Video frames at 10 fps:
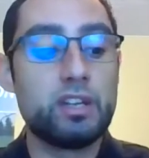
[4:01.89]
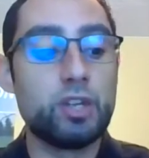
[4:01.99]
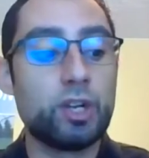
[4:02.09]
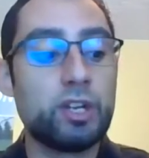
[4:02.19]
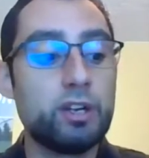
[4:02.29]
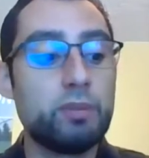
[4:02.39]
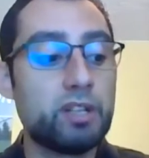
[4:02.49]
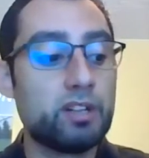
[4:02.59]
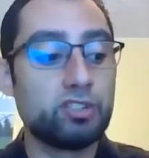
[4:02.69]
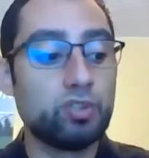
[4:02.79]
You're here
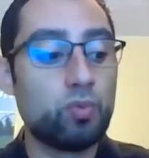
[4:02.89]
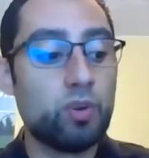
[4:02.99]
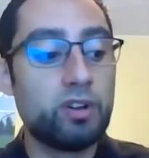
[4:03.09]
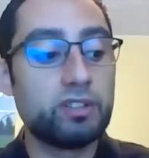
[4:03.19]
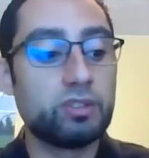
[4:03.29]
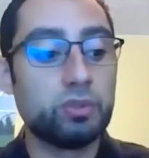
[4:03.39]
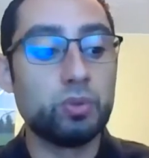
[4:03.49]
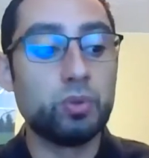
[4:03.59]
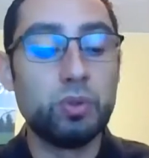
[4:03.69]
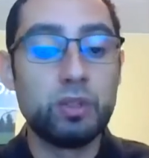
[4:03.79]
because you want
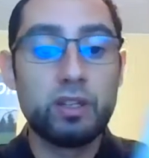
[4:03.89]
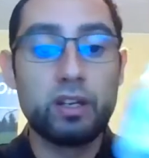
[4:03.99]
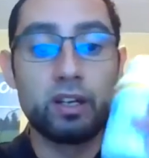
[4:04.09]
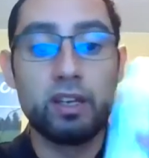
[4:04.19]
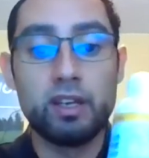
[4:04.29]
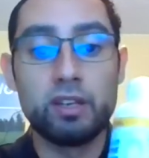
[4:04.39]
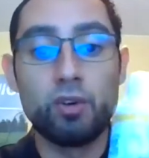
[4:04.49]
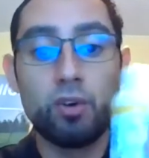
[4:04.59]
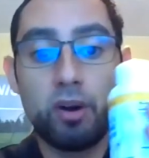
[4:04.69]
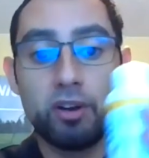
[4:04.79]
to, again,
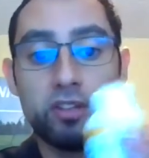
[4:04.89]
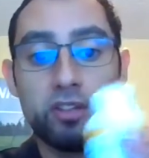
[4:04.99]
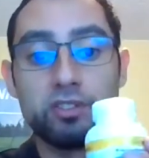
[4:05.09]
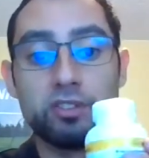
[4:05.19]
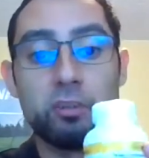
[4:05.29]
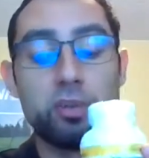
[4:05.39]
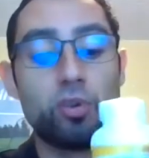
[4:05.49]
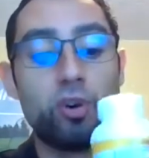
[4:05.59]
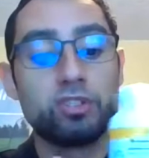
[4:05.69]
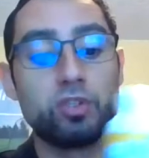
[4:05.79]
know about Heal N Soothe, but
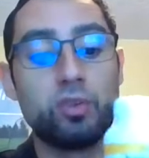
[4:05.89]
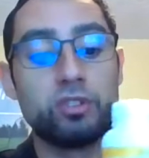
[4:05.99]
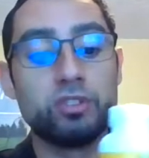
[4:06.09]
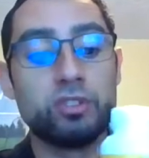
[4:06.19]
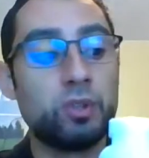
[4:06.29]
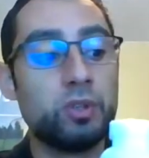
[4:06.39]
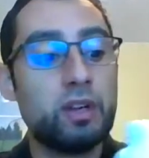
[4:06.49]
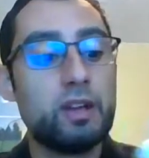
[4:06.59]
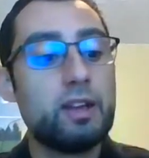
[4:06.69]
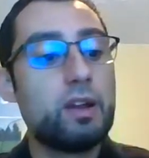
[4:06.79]
you also want to know
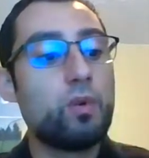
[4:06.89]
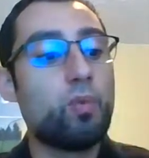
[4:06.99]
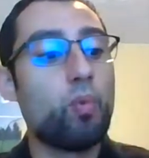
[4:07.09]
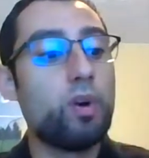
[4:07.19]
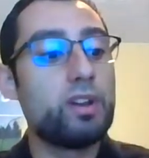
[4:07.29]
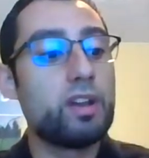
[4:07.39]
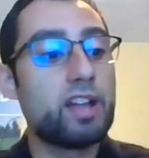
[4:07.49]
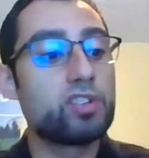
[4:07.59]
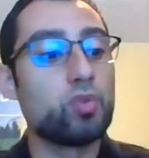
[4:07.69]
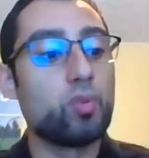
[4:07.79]
what
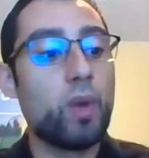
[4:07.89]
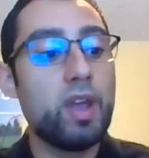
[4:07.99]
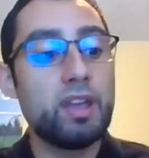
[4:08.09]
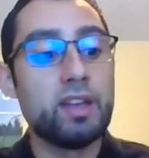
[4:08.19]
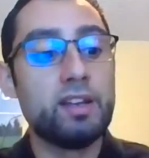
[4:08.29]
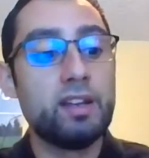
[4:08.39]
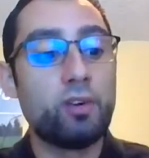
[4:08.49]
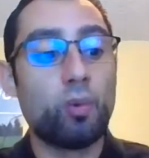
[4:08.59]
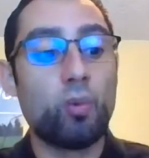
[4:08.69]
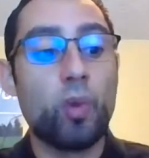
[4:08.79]
natural way
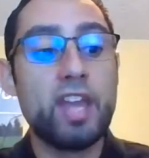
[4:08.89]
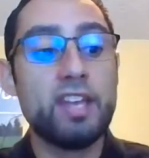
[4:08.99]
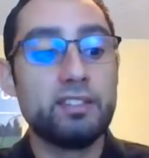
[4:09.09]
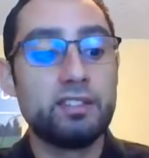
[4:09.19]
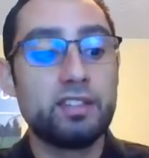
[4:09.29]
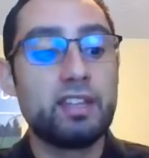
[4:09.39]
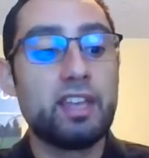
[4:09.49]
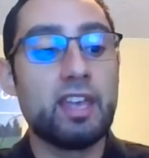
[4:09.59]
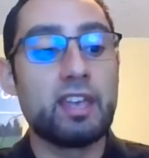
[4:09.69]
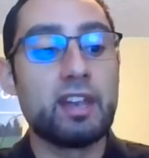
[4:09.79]
or ways
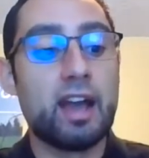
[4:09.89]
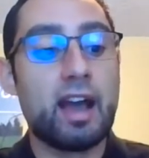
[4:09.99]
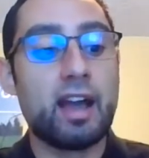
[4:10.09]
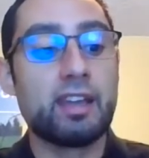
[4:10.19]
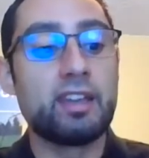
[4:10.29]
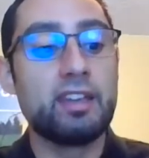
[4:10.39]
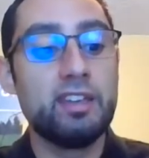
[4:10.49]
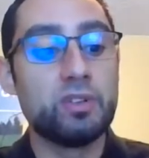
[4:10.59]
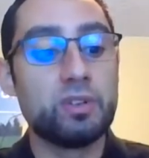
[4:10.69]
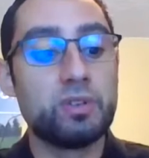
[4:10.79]
can I
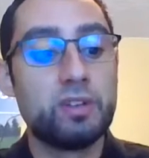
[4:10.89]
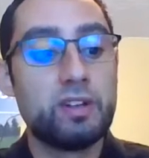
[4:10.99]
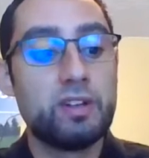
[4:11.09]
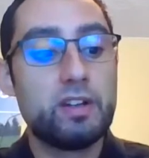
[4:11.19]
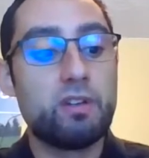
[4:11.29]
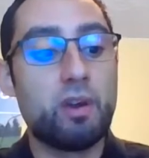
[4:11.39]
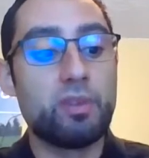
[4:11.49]
heal, right?